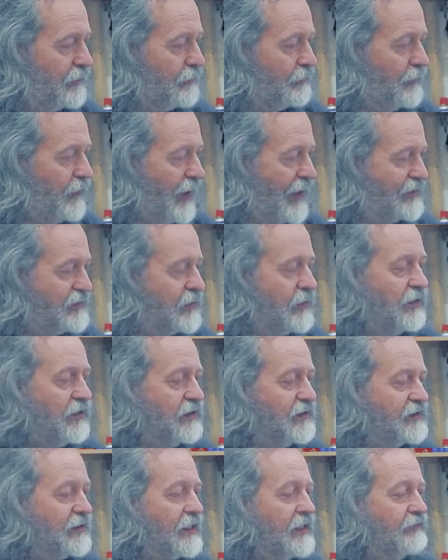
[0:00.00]
But as you
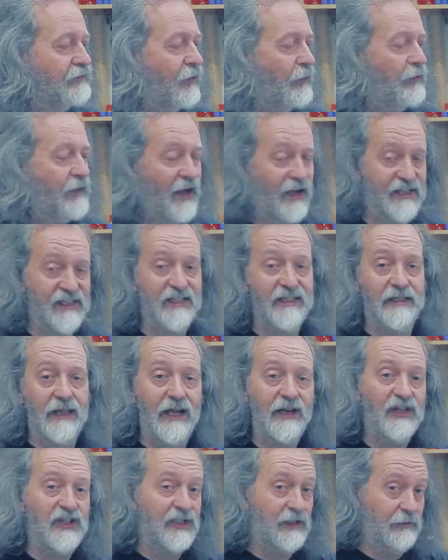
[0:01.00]
can see from that
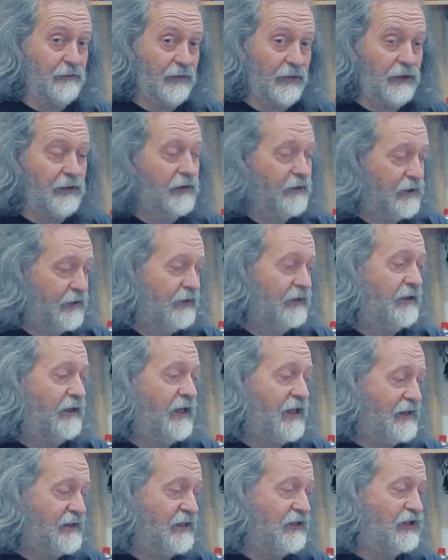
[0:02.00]
slash symbol,
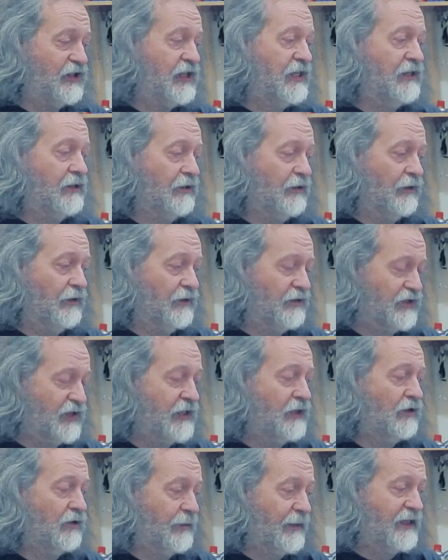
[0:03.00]
it's a G chord,
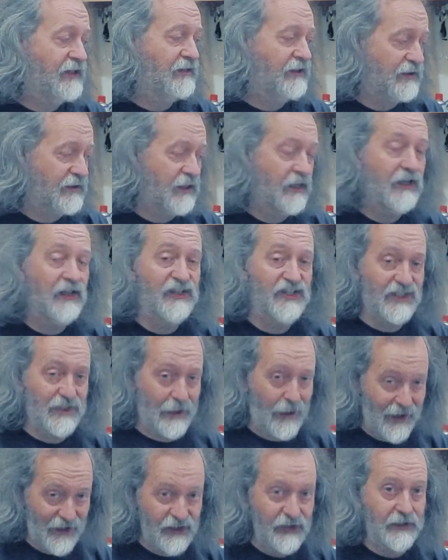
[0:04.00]
G augmented
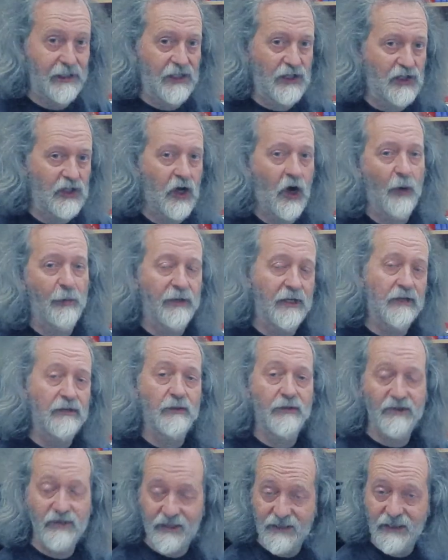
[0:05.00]
slash D sharp. In other
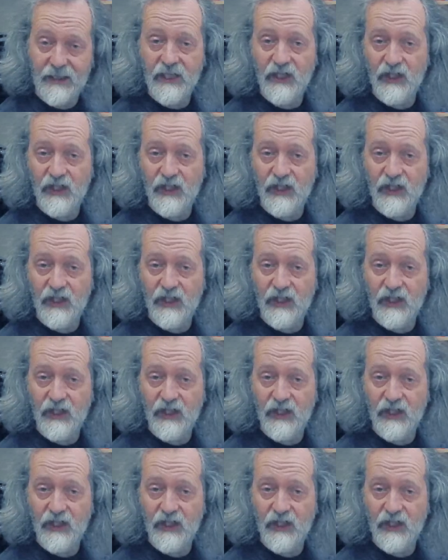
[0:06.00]
words, the D